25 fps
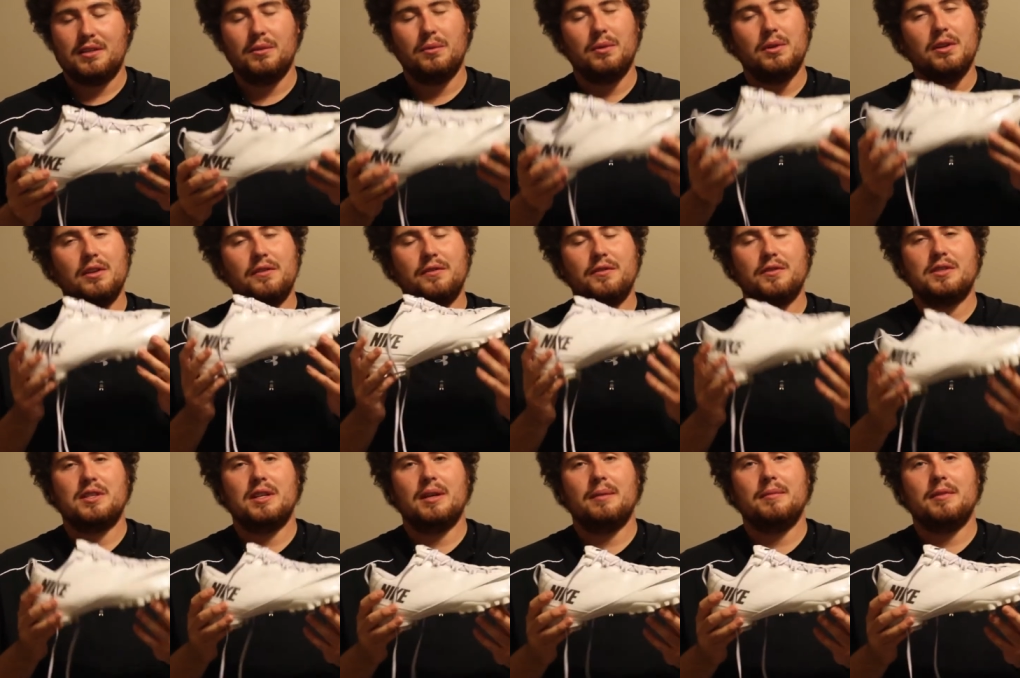You want to look
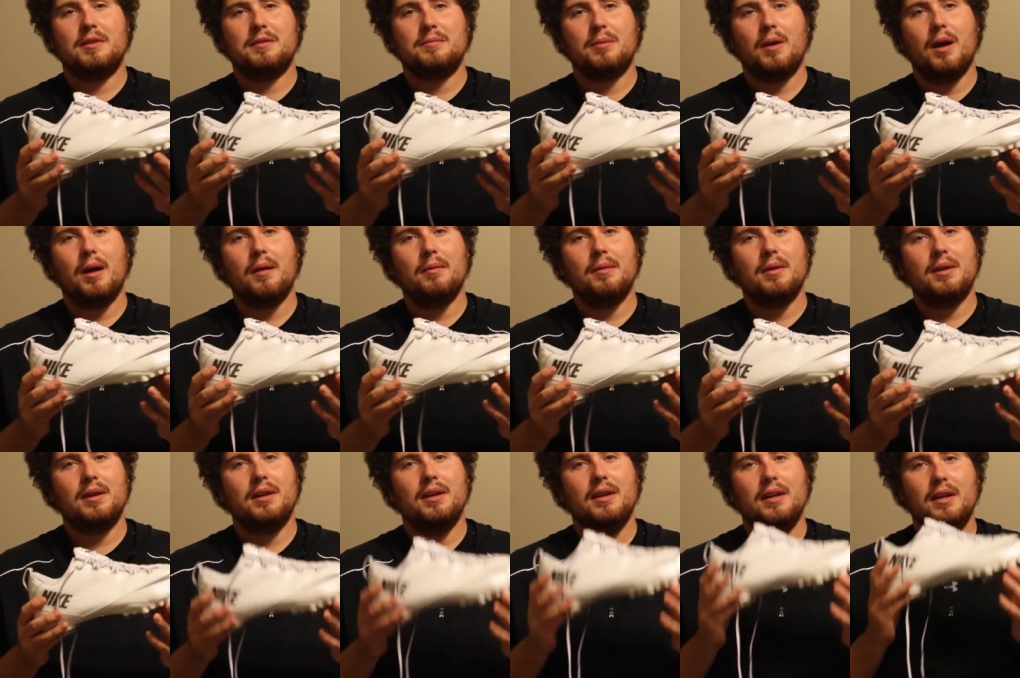for something that's
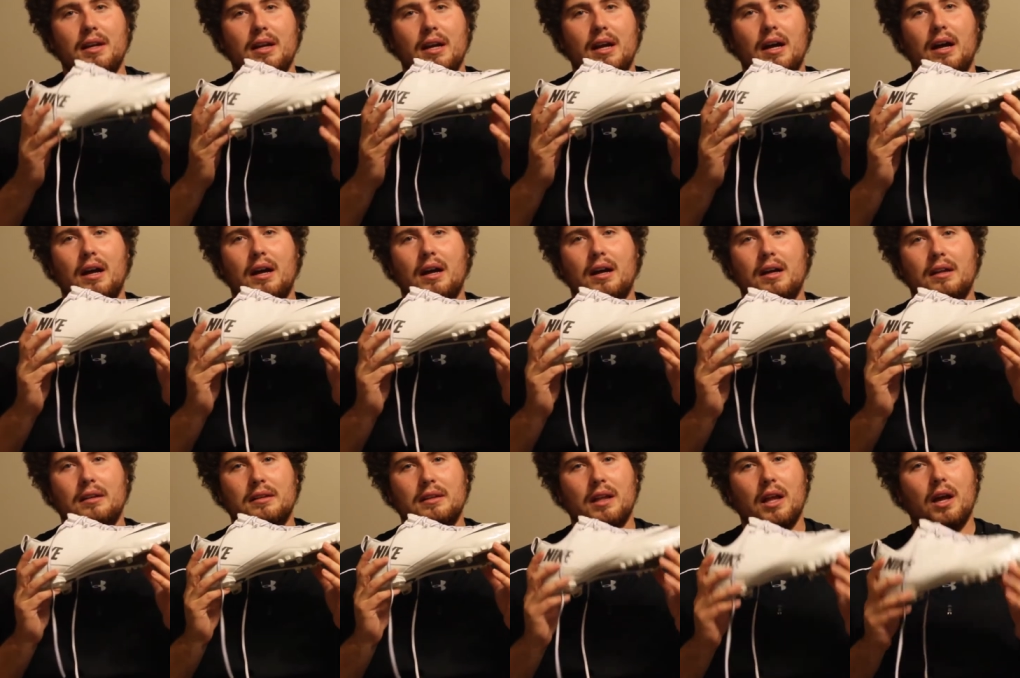probably
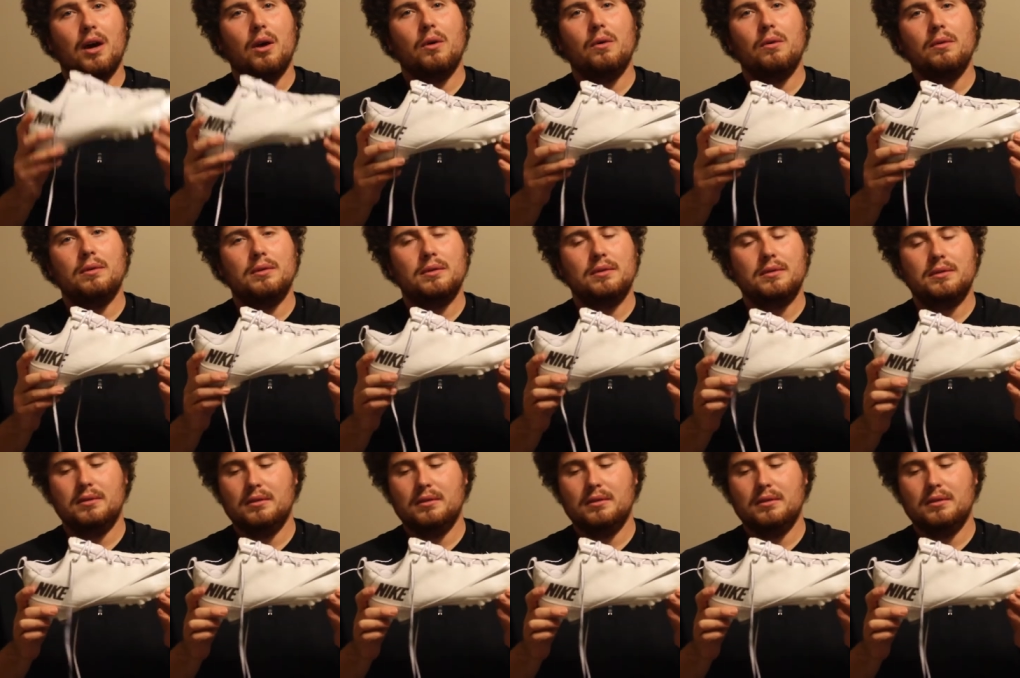uh, low,